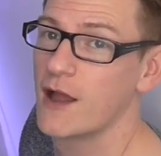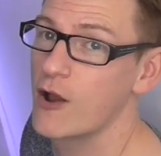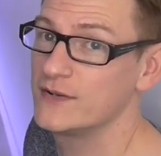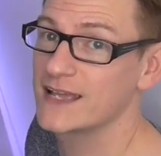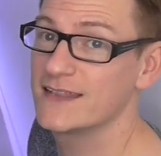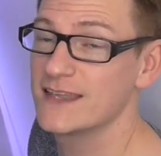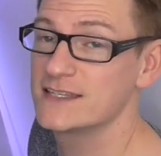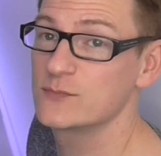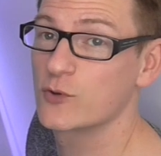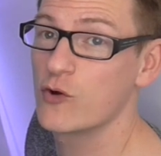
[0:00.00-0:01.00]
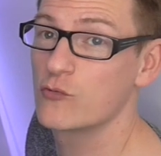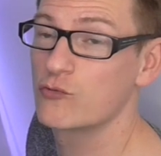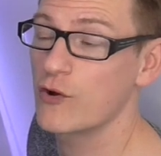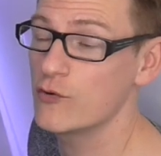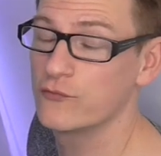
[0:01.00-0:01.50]
hopefully getting then some coral
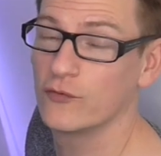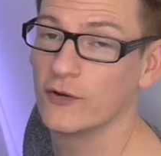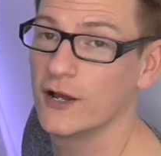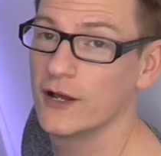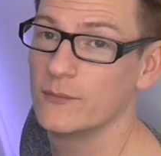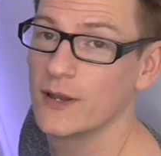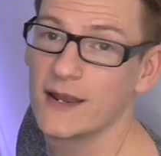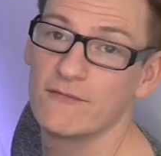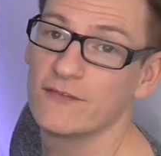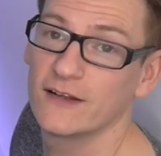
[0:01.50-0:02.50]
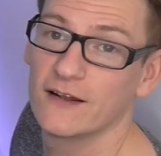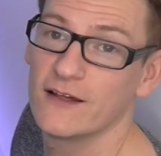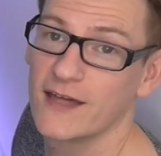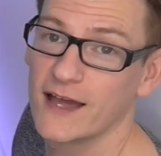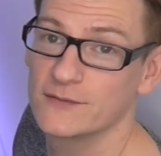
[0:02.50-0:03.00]
growth um, and everything
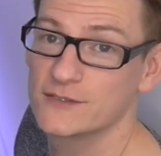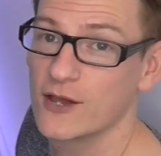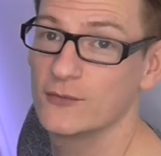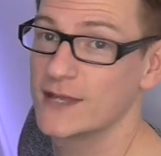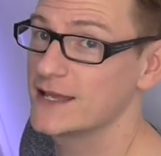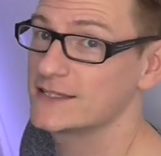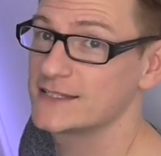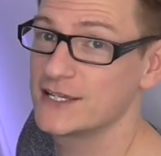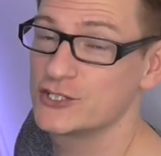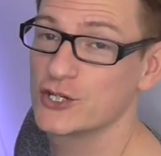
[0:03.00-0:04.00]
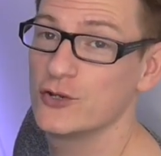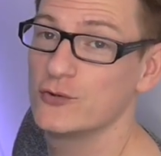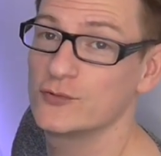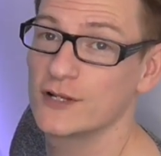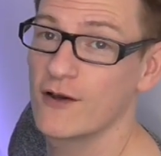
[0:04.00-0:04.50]
like that. So yeah, stay
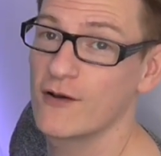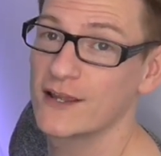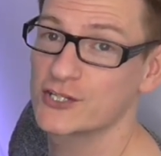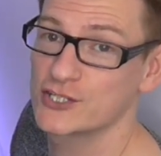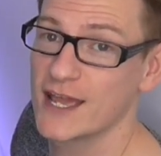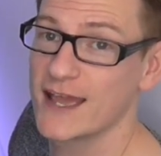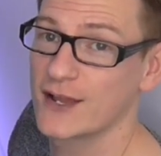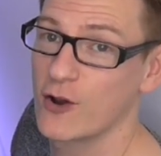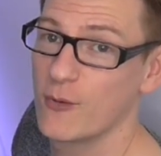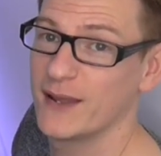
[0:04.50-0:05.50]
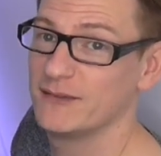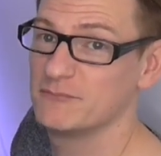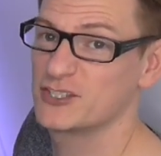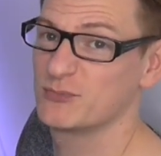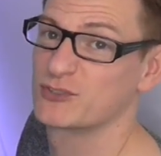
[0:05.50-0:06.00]
tuned, like, share,
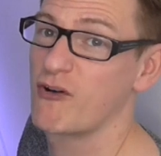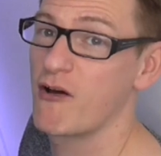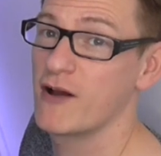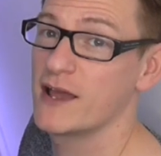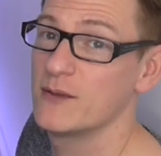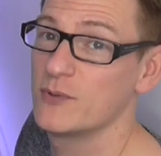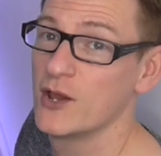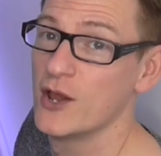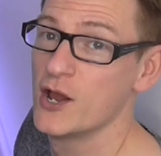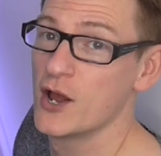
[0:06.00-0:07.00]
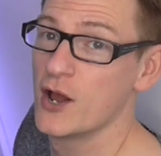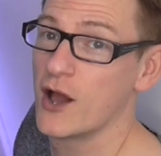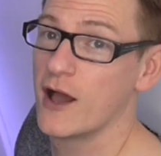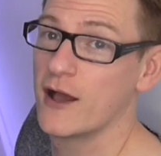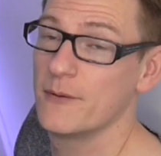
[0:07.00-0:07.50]
comment, subscribe.
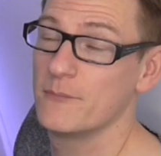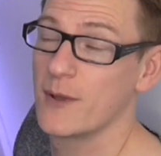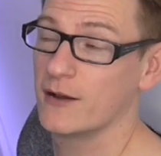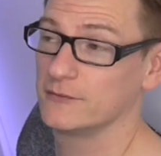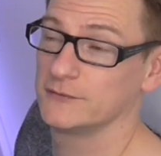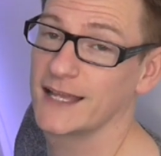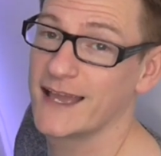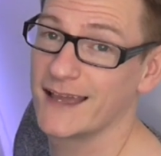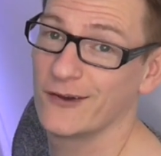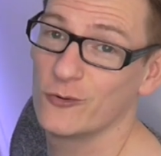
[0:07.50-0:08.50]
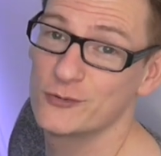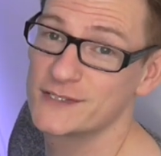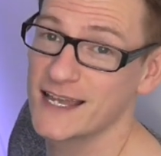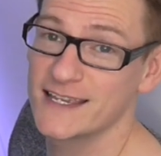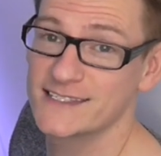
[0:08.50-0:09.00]
Um, yeah, all
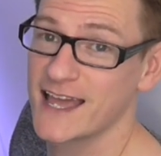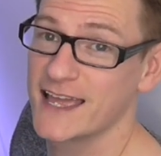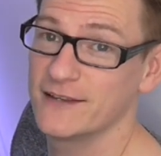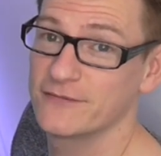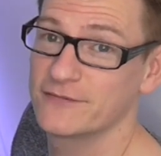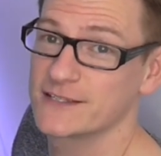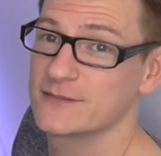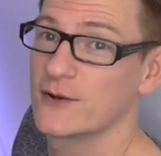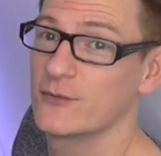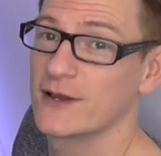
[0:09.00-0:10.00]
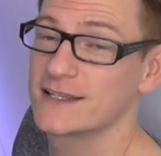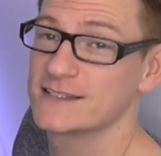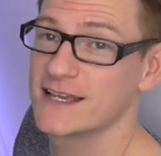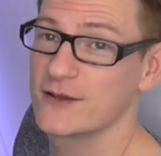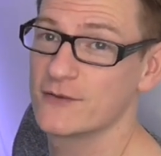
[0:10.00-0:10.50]
stay safe. That's about all I can
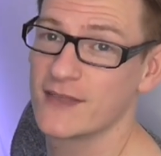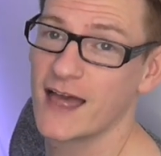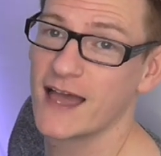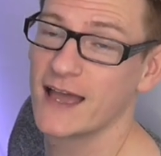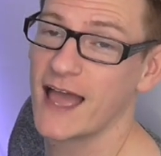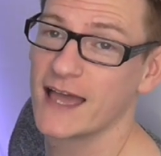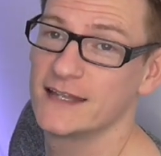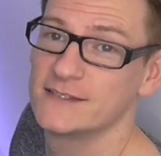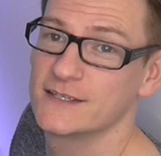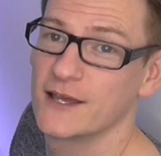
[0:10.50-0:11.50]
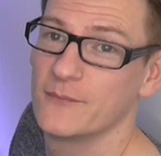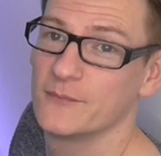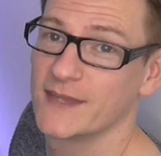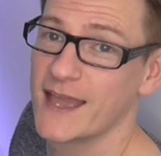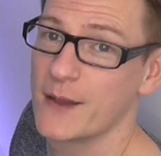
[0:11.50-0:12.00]
say on that. And
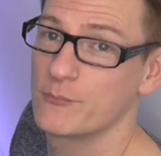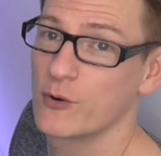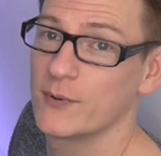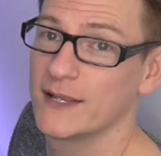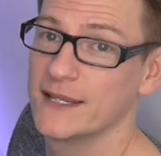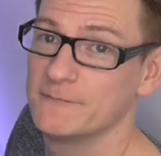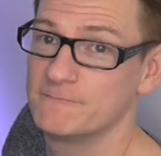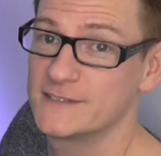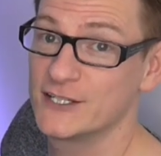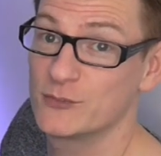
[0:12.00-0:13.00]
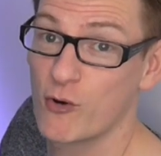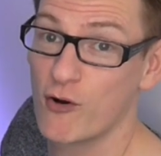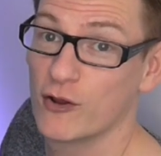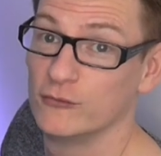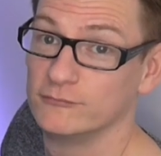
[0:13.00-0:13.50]
um, yeah, probably see you
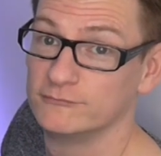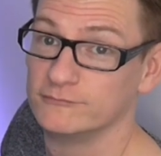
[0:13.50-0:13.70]
tomorrow.